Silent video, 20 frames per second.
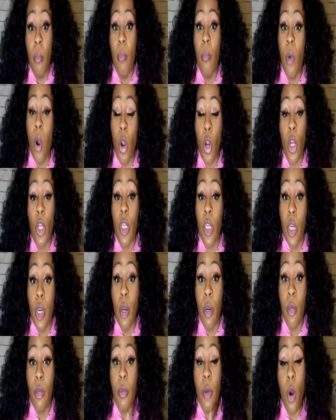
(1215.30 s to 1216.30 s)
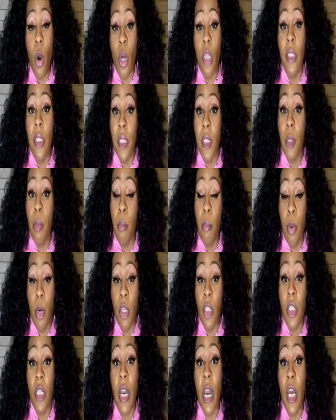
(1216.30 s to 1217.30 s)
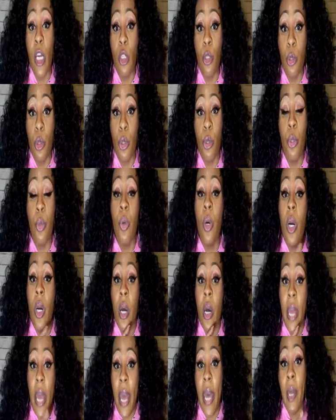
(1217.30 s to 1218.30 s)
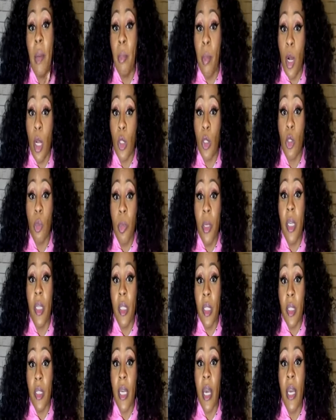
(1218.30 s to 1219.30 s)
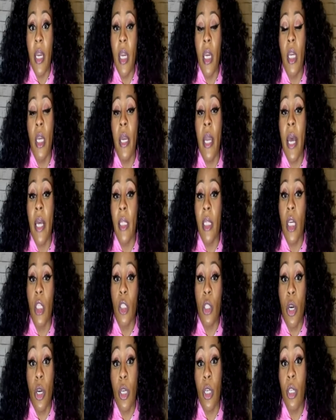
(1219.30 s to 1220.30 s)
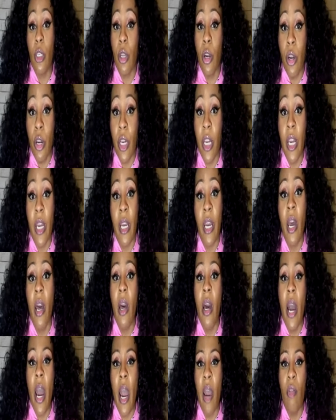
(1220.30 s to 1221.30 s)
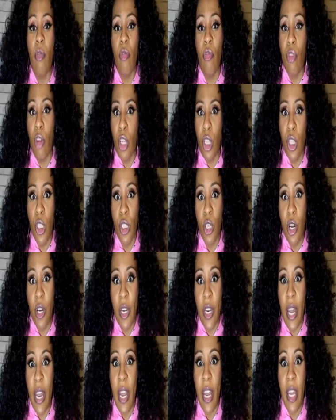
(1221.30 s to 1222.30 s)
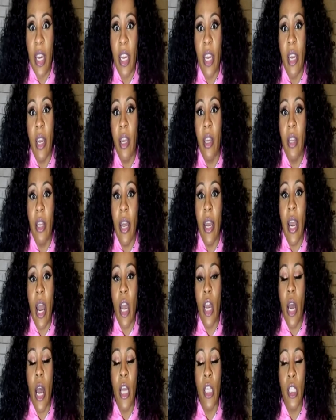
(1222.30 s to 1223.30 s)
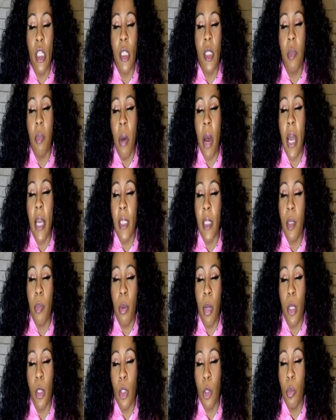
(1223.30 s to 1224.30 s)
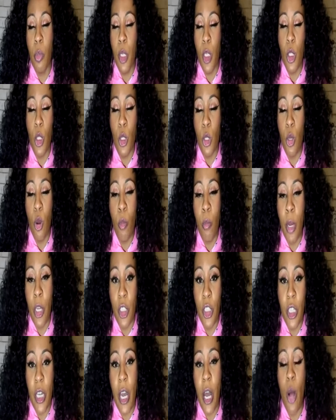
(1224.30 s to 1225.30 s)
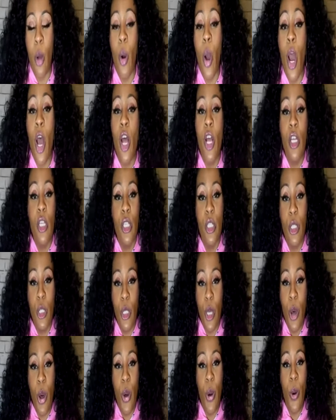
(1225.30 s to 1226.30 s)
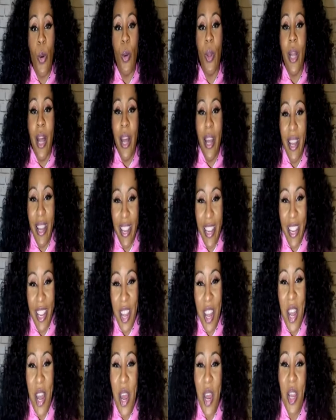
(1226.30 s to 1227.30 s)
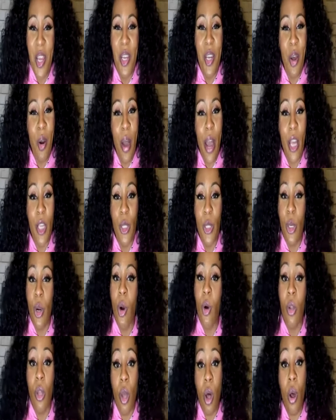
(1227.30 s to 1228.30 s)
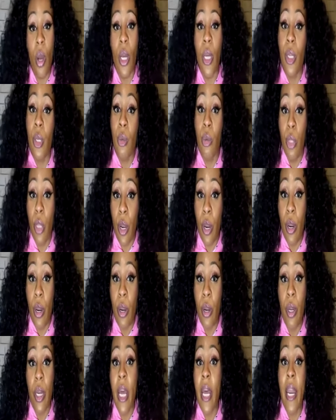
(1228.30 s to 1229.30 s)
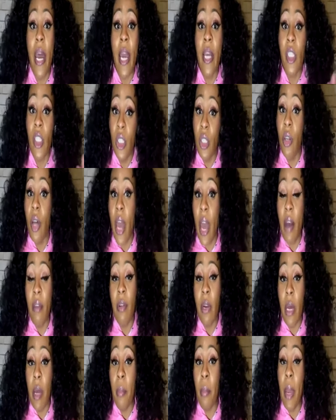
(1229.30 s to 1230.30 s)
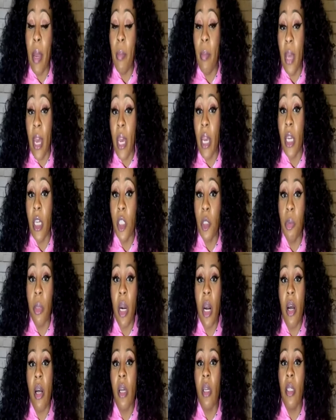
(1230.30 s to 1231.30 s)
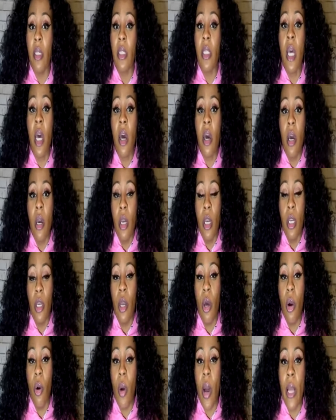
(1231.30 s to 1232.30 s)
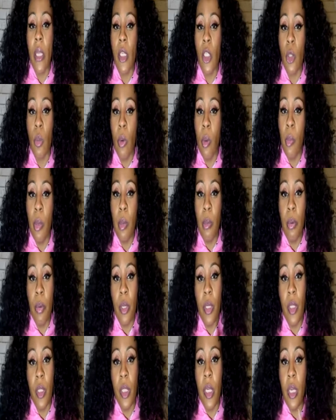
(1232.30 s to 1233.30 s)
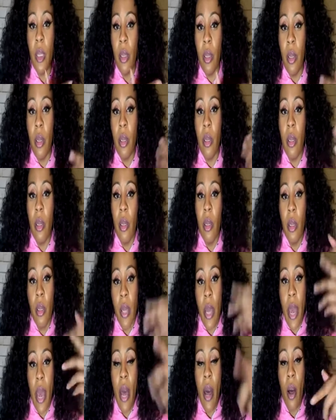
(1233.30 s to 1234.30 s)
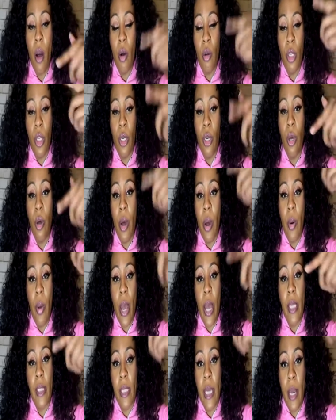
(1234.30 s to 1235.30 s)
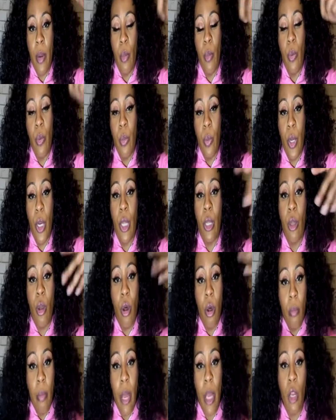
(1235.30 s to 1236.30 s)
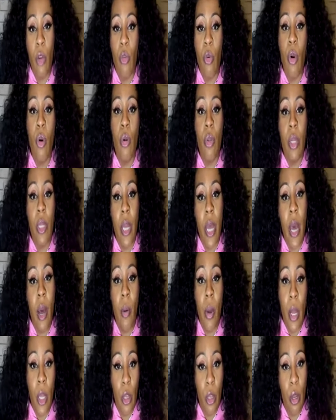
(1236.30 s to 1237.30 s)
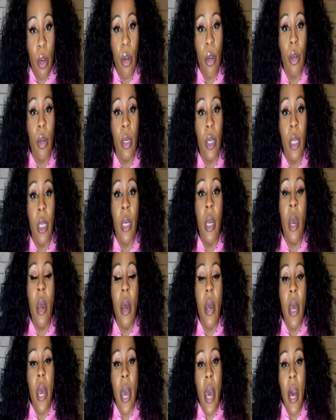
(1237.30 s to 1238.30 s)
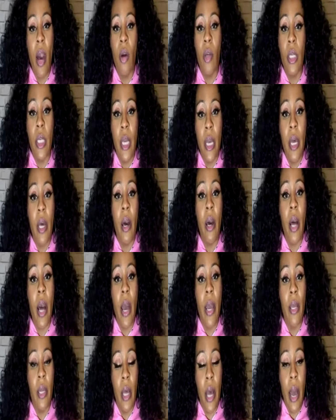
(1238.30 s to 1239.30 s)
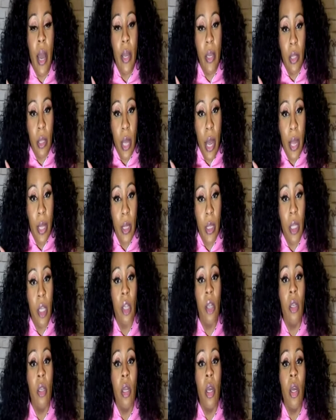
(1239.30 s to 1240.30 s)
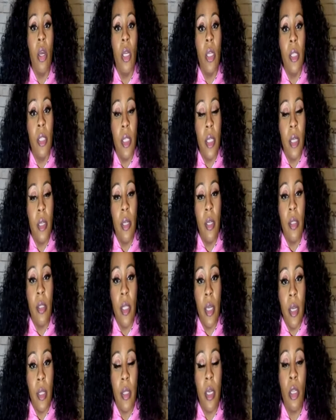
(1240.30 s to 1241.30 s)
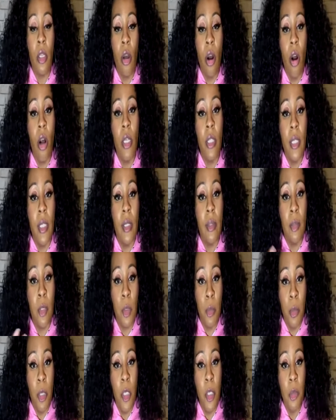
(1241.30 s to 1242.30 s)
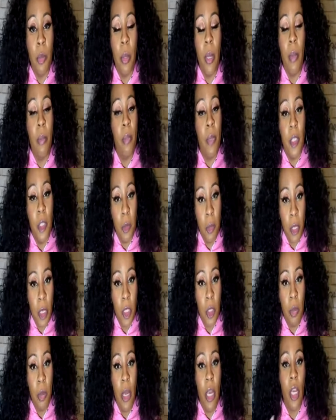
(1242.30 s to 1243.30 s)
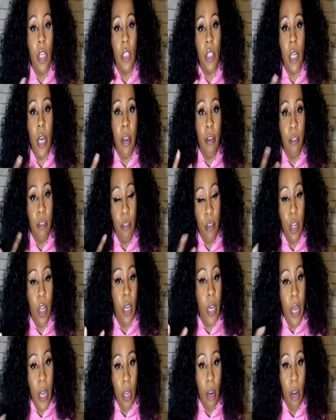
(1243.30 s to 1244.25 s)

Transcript: earlier autism books that I drew, had puzzle pieces in it. And as I started learning, I really started hating it. Like I, I despise the puzzle piece so much now. So like, you know, as you go along yeah. you learn and I still have it on my page because, you know, I just want people to see the how growth. you know as I went along yeah. my growth and how I learned and how yeah I, I I did see these things on the autism speech speaks page and I freaking hate